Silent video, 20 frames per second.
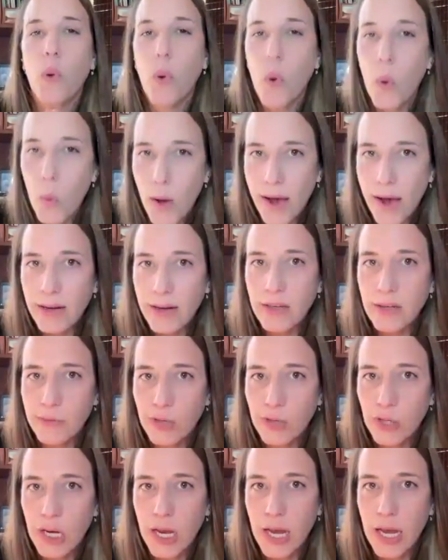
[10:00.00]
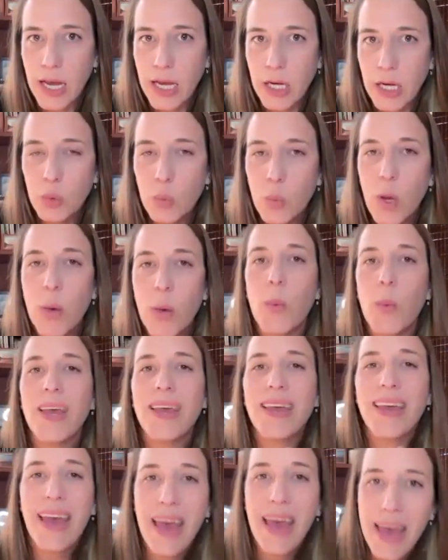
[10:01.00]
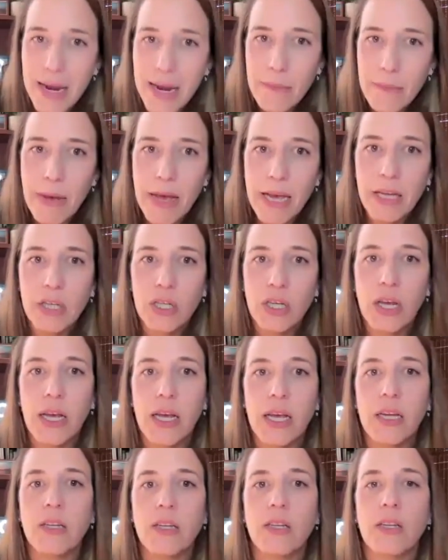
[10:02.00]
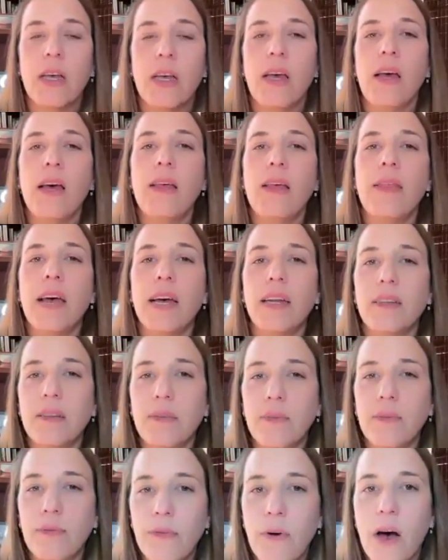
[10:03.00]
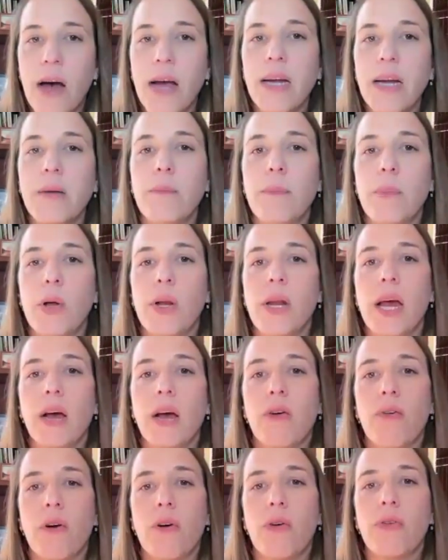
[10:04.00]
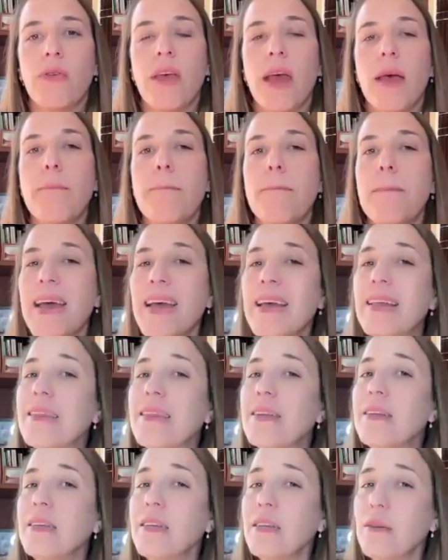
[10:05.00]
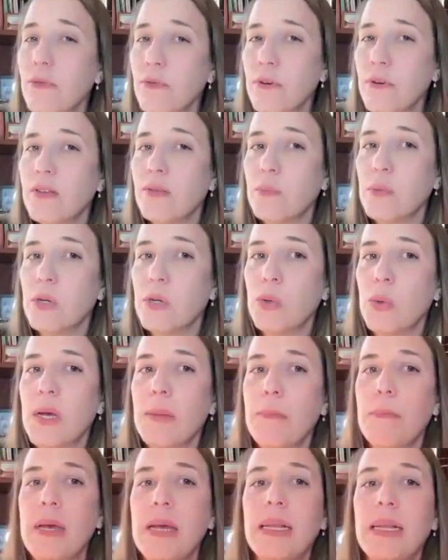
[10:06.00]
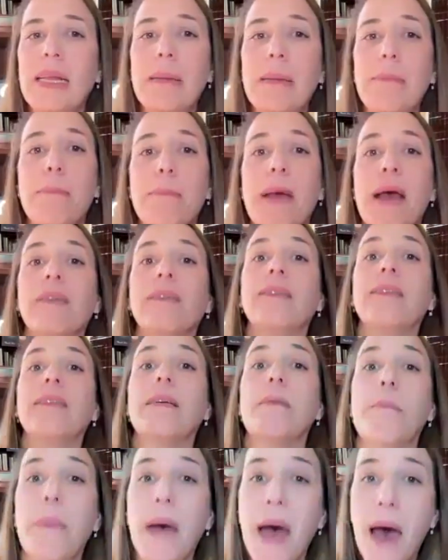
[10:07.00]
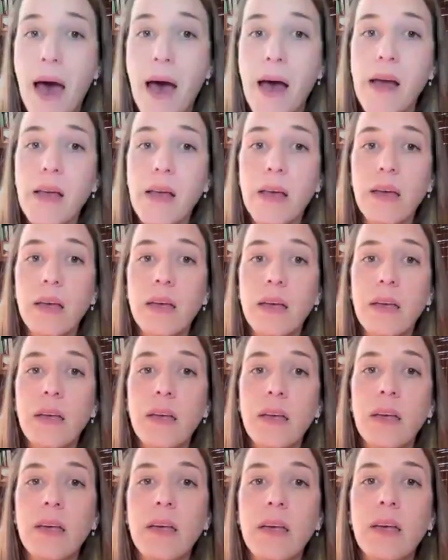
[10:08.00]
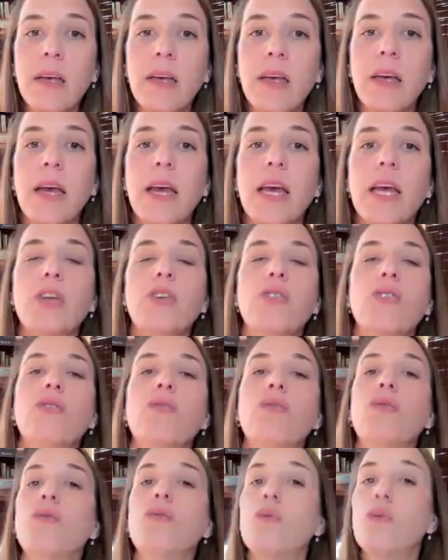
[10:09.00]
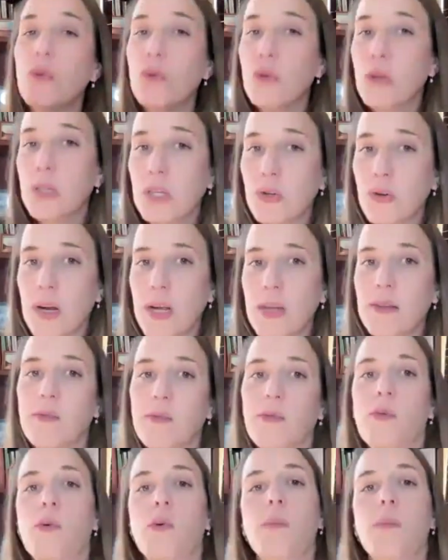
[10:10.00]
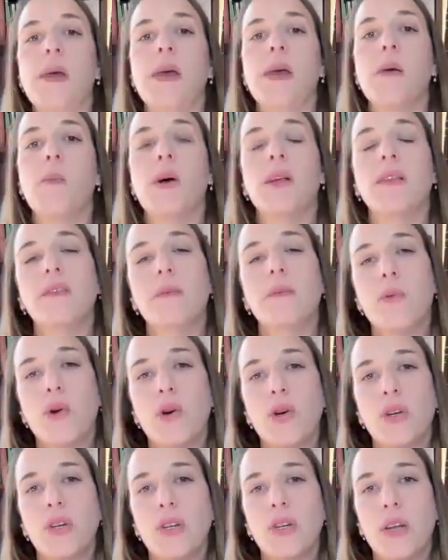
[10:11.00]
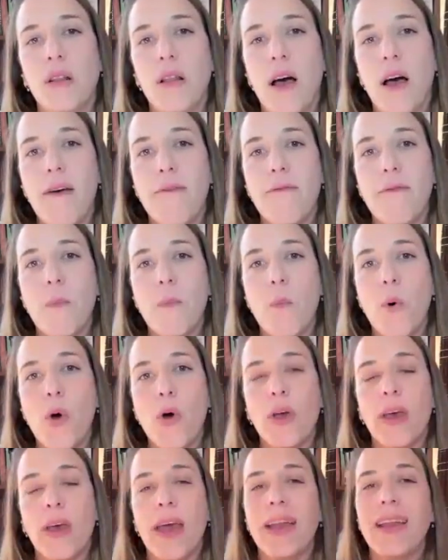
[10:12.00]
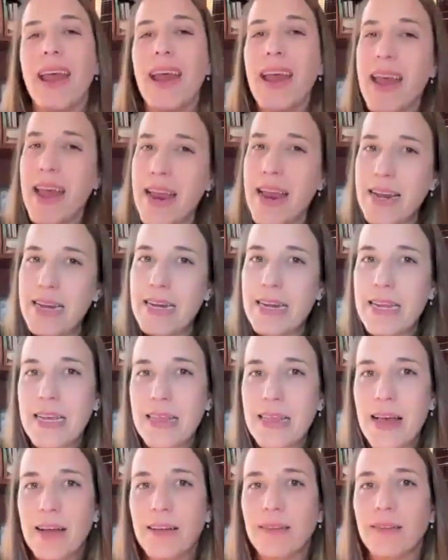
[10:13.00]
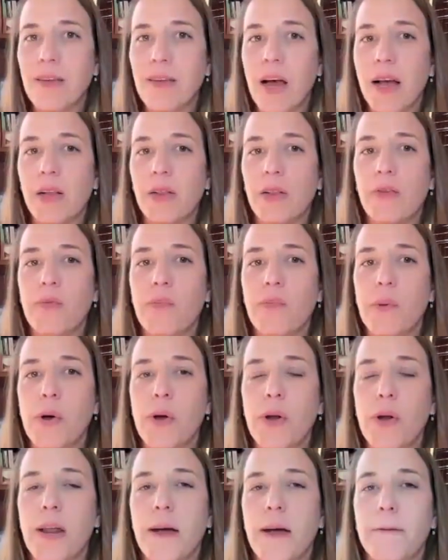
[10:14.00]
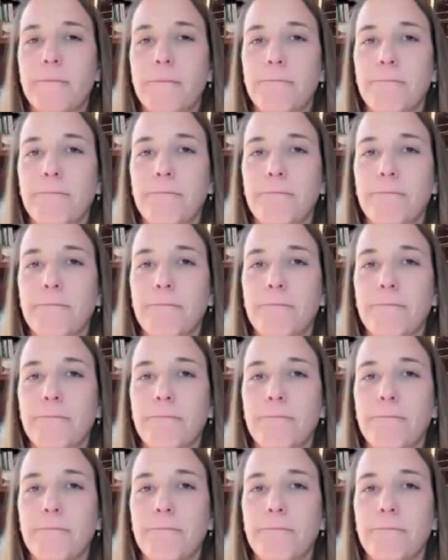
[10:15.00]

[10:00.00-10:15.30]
proactive change where we can make change that define burnout growth and make the difference between merely bouncing back and truly transforming one's approach to life and work and ending that cycle of burnout.